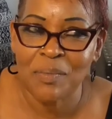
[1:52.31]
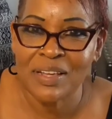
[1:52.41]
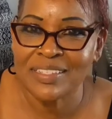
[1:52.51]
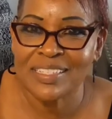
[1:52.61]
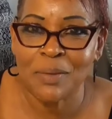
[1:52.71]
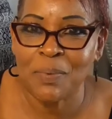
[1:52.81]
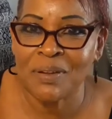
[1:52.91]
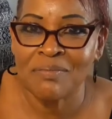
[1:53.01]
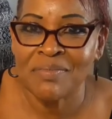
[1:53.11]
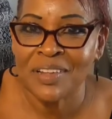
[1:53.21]
me
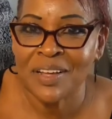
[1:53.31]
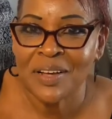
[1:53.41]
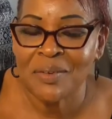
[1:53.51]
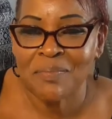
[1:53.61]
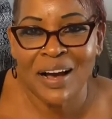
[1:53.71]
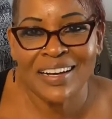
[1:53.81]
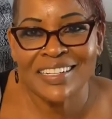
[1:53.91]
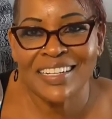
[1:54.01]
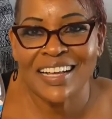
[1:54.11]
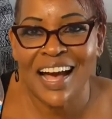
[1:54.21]
sipping my
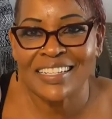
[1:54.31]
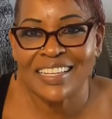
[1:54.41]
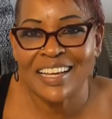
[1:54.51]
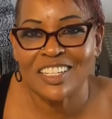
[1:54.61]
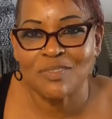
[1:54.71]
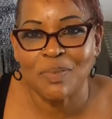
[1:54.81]
good cocktails.